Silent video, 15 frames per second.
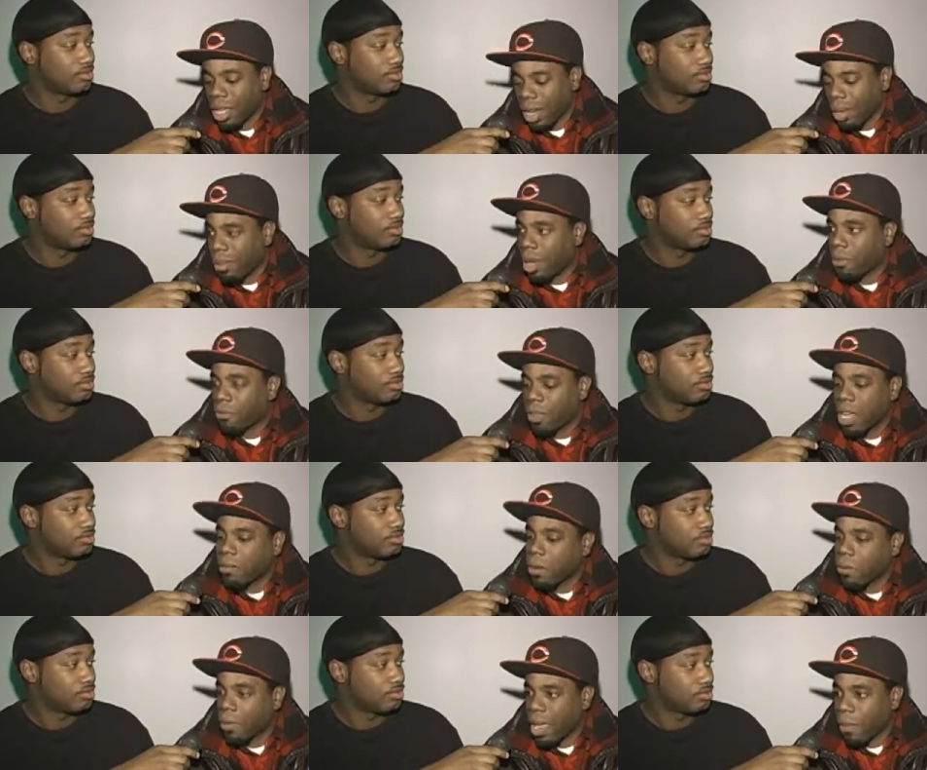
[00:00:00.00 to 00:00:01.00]
Speaker 1: Like, my favorite
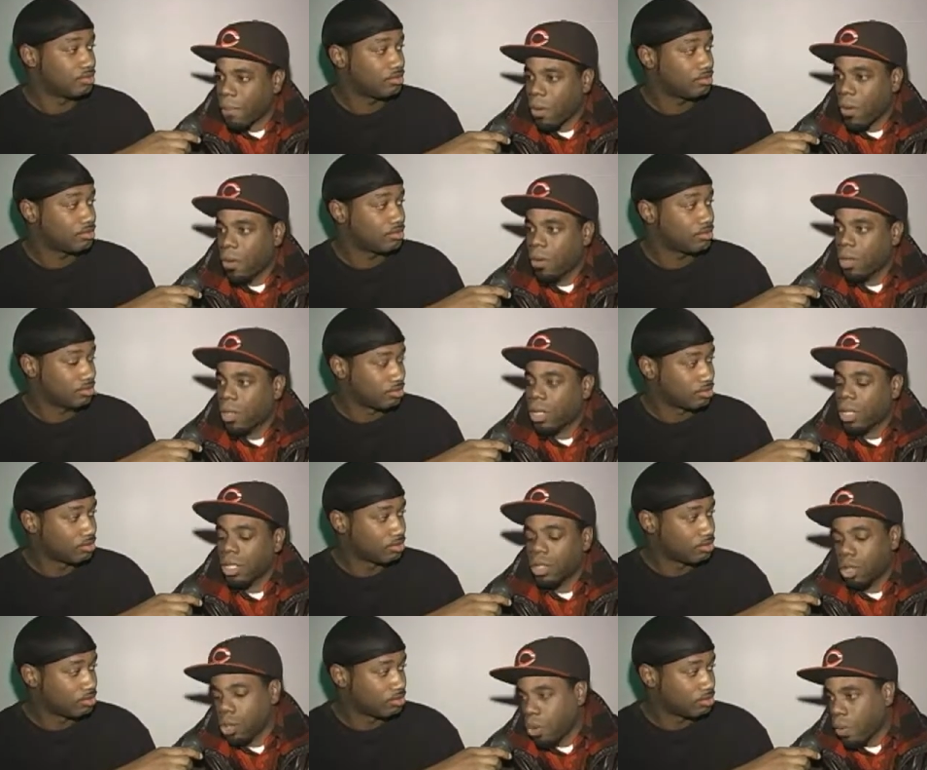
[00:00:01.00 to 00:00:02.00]
rapper is
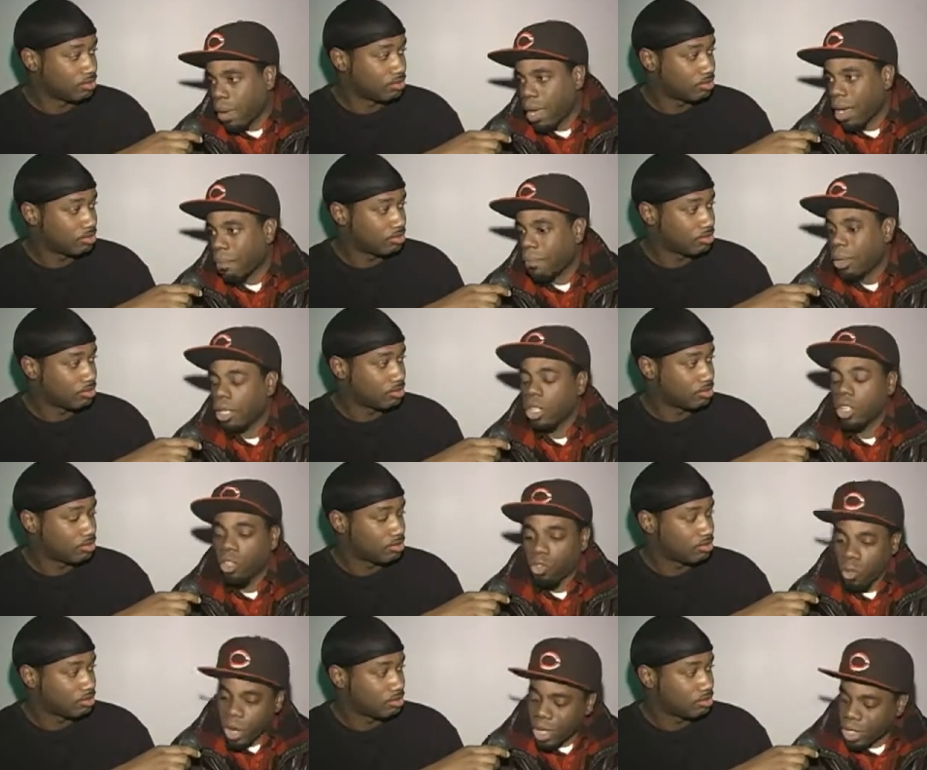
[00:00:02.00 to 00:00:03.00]
Tupac, but the
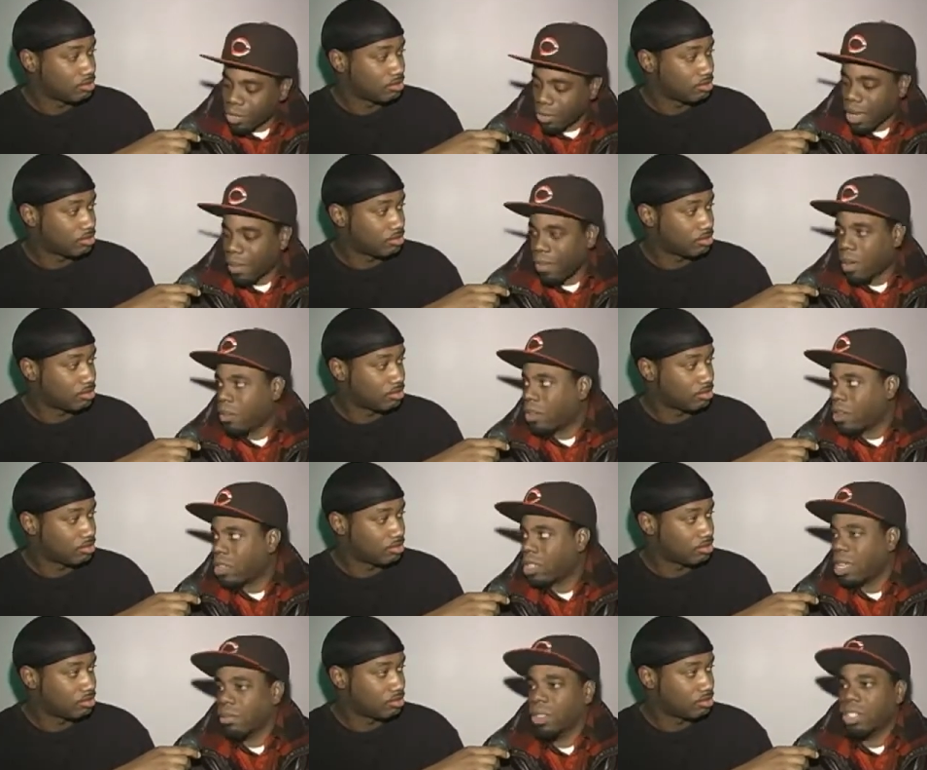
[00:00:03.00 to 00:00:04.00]
greatest rapper of all
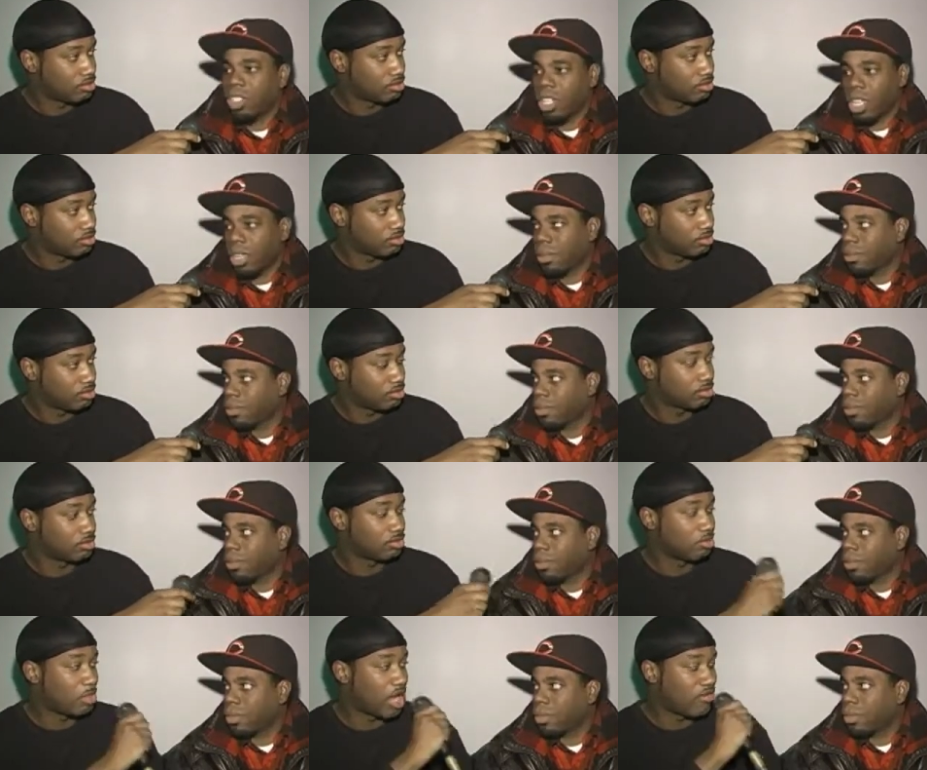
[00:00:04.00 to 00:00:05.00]
time is Jay.
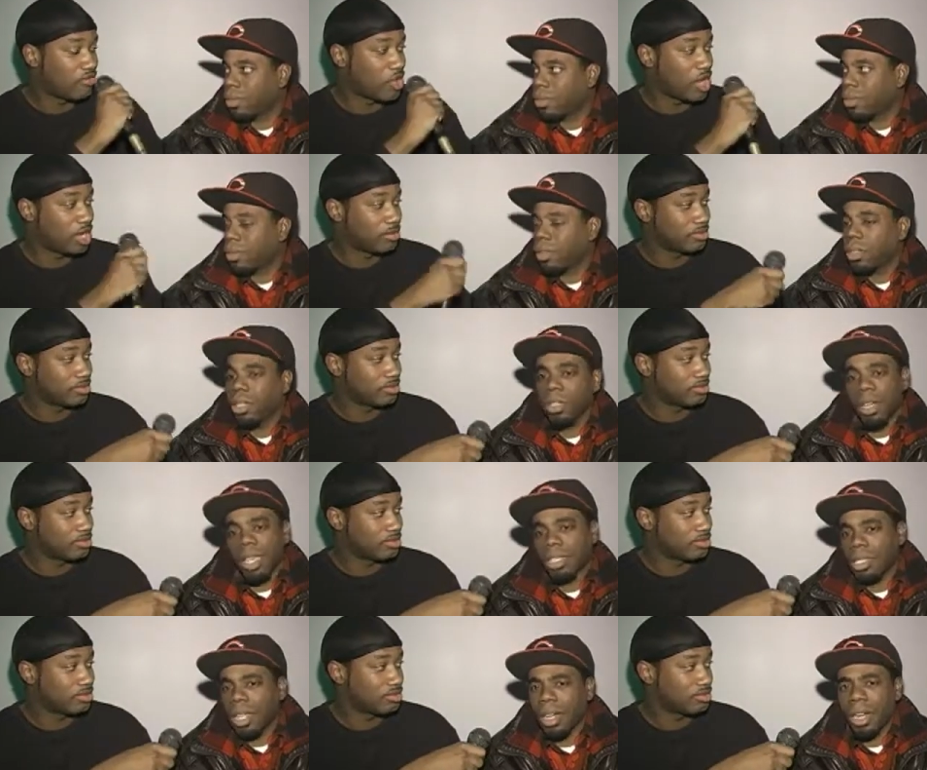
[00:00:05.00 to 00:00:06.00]
Mm,
Speaker 2: by far. And,
Speaker 1: that's,
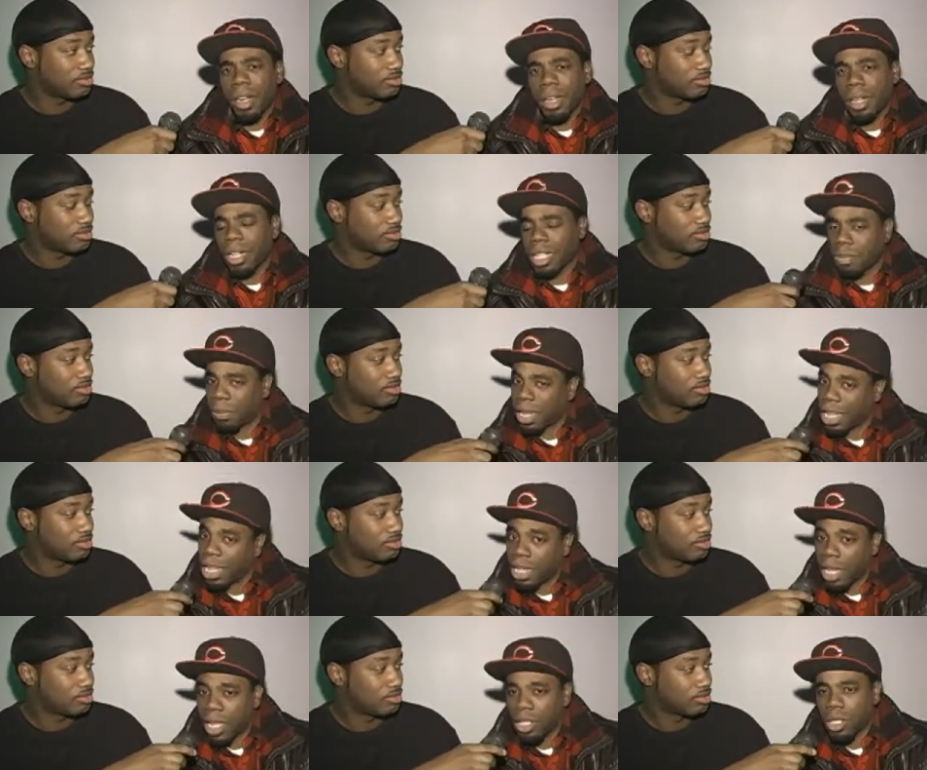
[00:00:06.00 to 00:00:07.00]
and then explain
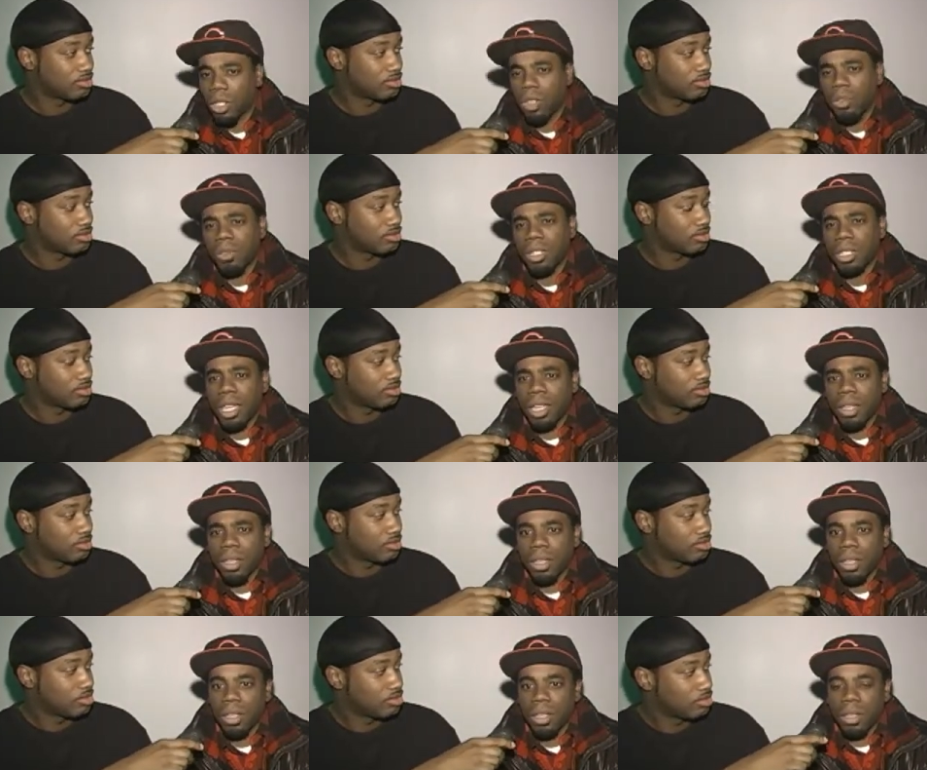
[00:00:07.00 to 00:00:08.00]
that to you. It's like,
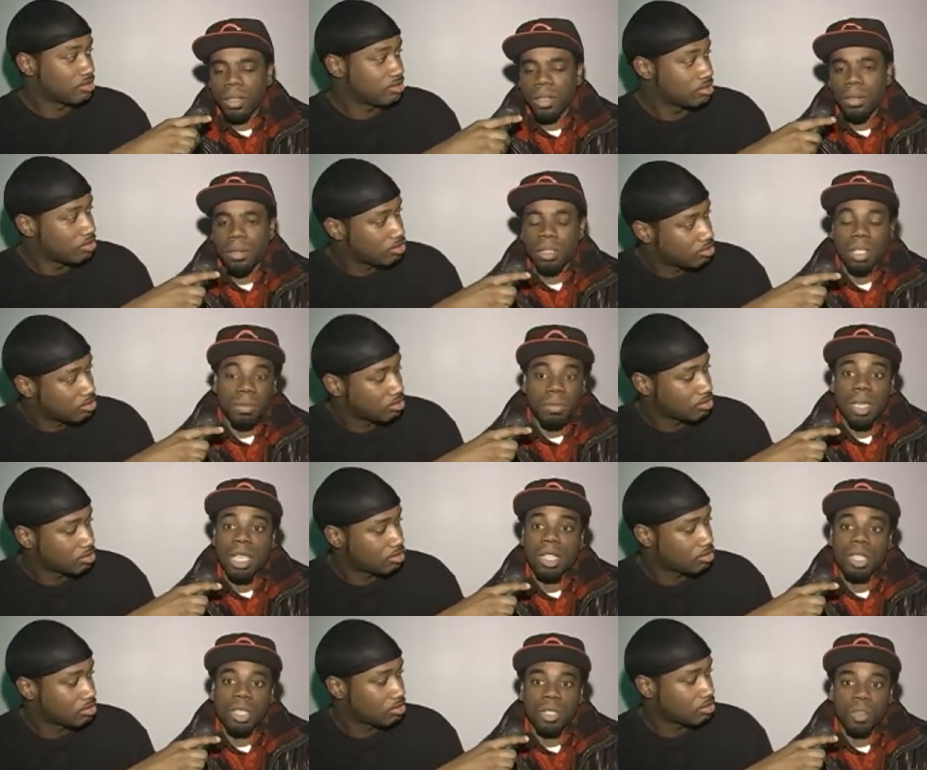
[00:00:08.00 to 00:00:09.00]
to
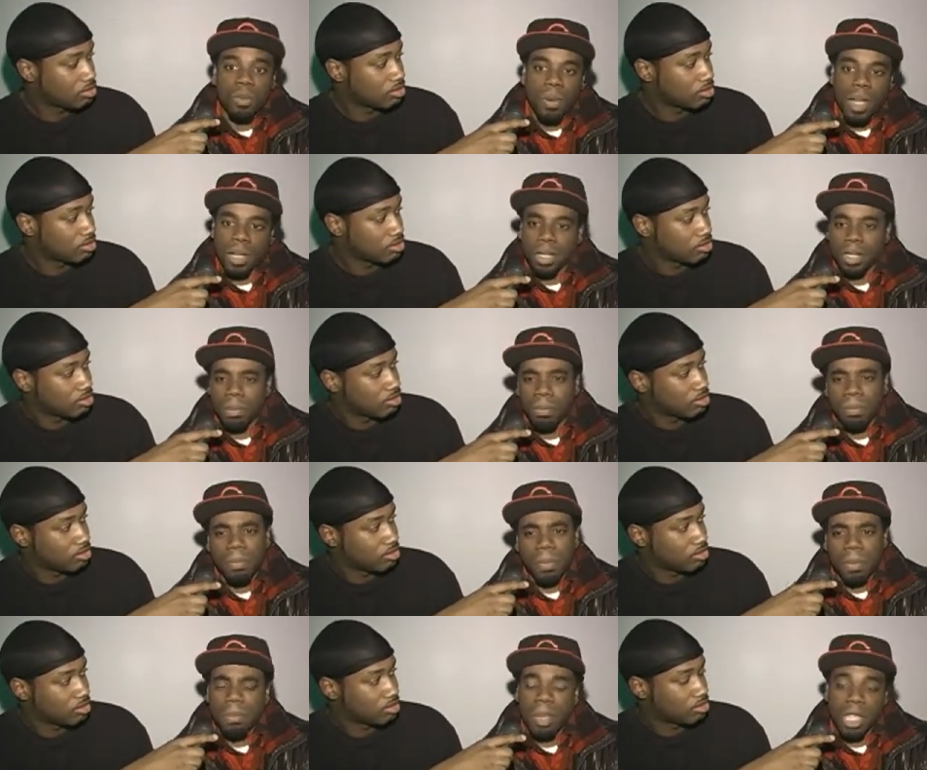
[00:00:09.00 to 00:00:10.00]
me, Tupac is the
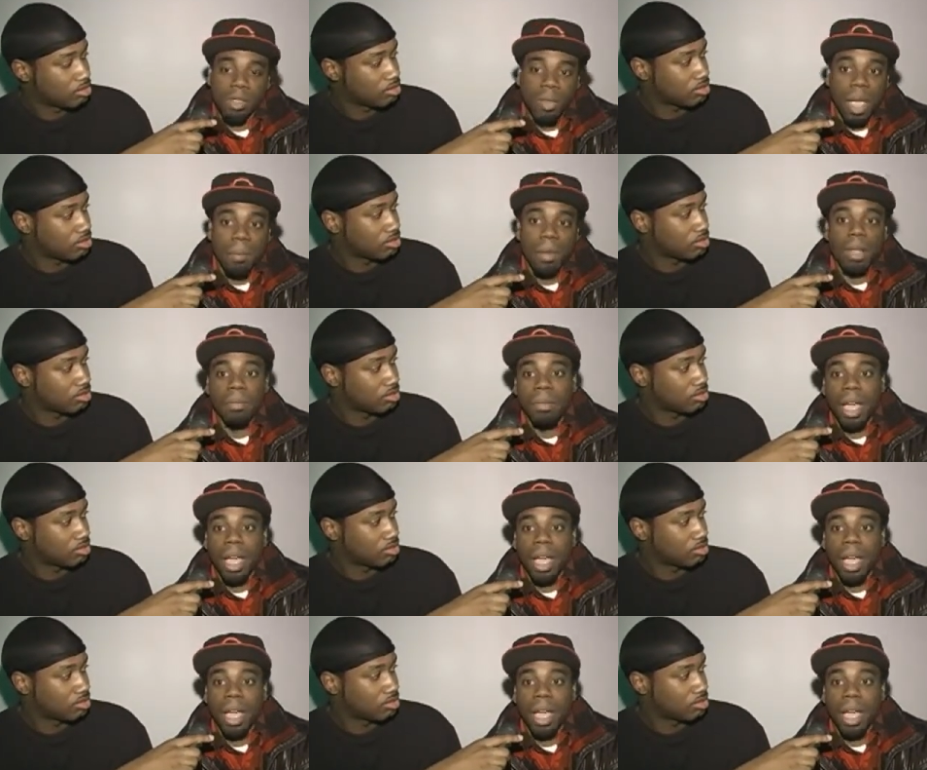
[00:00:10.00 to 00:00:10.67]
best rapper in my